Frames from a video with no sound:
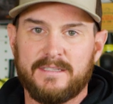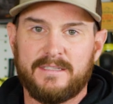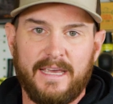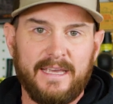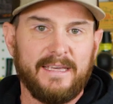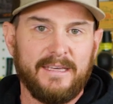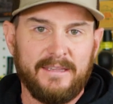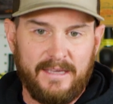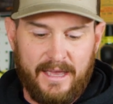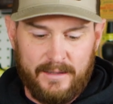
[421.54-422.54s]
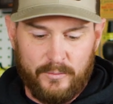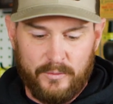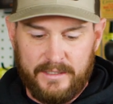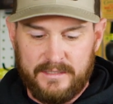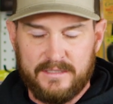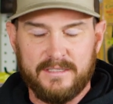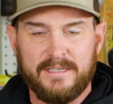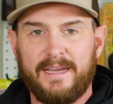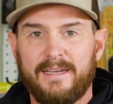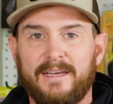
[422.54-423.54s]
to stay in the animal. It is
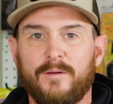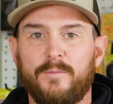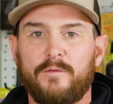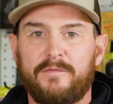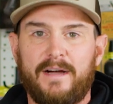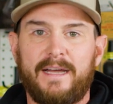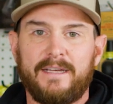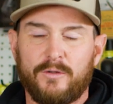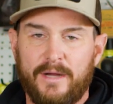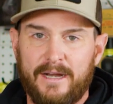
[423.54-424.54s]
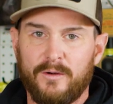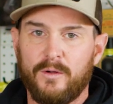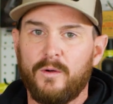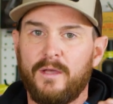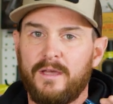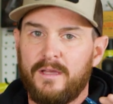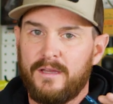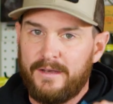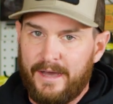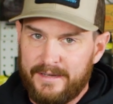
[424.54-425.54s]
designed to help you find your arrow,
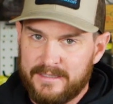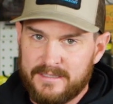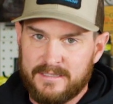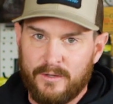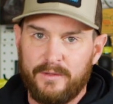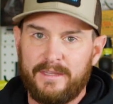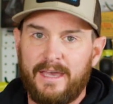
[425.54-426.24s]
not necessarily